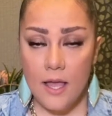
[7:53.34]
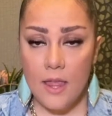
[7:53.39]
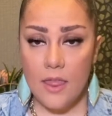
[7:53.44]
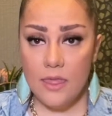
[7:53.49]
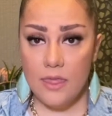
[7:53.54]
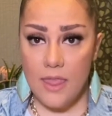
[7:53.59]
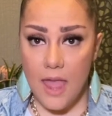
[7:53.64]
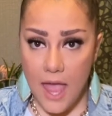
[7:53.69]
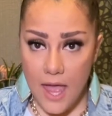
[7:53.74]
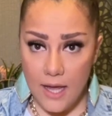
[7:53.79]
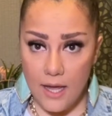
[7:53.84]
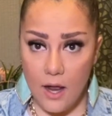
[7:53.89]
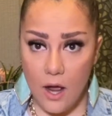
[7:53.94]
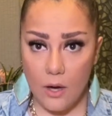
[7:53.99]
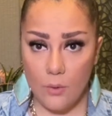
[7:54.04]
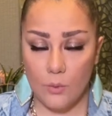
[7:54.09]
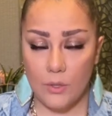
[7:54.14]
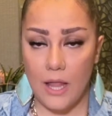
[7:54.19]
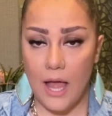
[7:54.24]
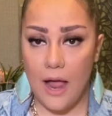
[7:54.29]
then I
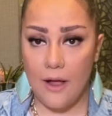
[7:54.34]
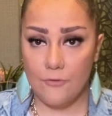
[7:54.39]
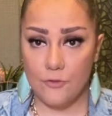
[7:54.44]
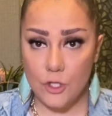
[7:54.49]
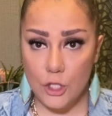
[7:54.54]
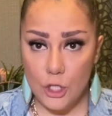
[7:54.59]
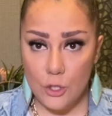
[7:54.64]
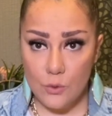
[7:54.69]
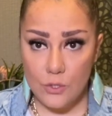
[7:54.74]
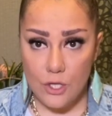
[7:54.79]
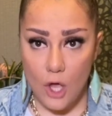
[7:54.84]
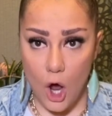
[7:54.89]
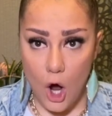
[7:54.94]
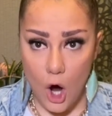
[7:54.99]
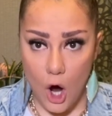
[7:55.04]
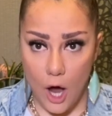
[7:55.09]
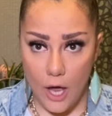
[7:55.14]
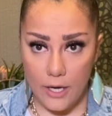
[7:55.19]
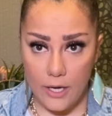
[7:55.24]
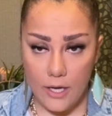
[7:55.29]
will have to use
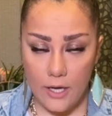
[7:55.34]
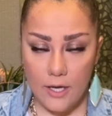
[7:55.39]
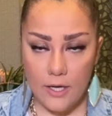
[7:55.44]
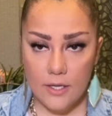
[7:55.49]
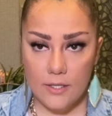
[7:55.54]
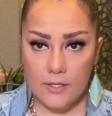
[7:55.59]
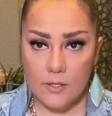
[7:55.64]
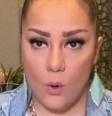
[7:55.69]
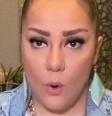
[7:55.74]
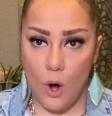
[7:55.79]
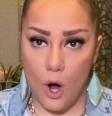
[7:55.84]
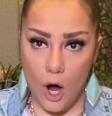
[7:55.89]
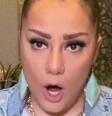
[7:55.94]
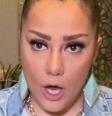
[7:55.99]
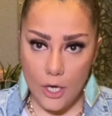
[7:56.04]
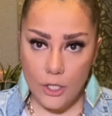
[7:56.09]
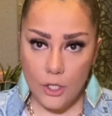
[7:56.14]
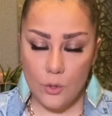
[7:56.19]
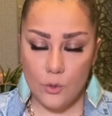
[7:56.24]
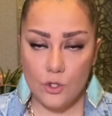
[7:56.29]
on. So
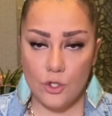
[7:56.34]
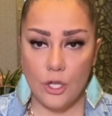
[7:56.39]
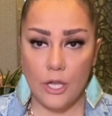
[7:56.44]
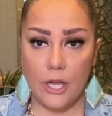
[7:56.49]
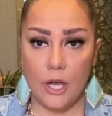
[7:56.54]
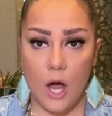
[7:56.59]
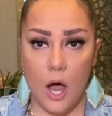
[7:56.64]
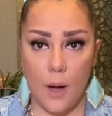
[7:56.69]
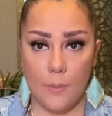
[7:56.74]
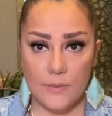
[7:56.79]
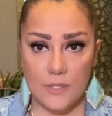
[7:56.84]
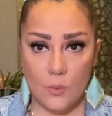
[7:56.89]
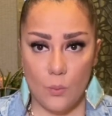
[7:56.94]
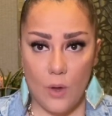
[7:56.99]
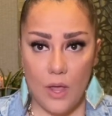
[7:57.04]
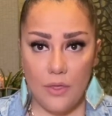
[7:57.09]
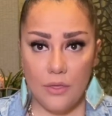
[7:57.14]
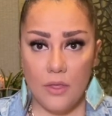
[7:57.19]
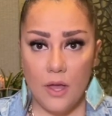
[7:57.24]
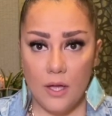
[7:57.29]
on usually comes
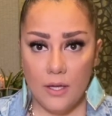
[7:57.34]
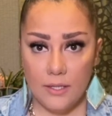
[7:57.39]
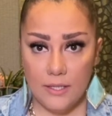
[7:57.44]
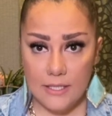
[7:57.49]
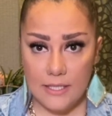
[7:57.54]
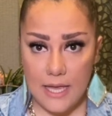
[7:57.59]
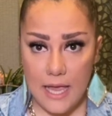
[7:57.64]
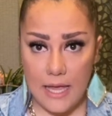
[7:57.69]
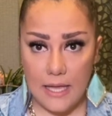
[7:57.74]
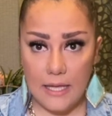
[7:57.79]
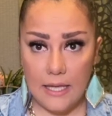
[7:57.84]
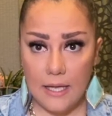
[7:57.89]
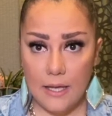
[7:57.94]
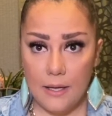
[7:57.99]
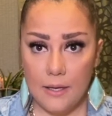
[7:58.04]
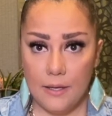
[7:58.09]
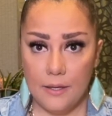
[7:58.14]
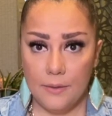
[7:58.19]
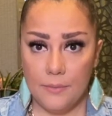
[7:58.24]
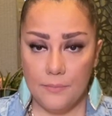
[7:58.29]
with day
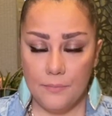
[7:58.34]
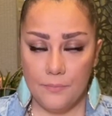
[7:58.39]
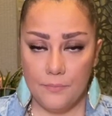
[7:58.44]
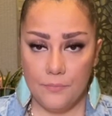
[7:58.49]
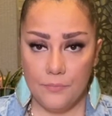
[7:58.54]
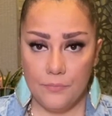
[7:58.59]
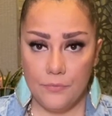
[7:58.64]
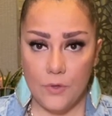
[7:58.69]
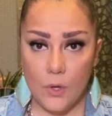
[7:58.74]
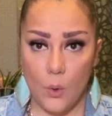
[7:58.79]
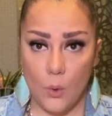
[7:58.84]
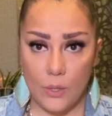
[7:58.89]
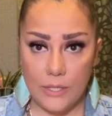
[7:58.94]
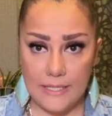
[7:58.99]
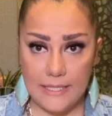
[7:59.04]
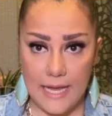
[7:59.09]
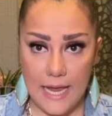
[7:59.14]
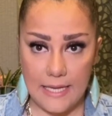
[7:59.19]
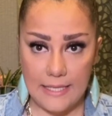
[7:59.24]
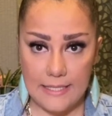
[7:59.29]
or
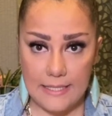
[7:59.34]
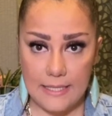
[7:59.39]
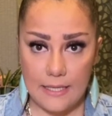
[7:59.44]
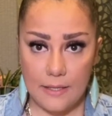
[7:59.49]
days.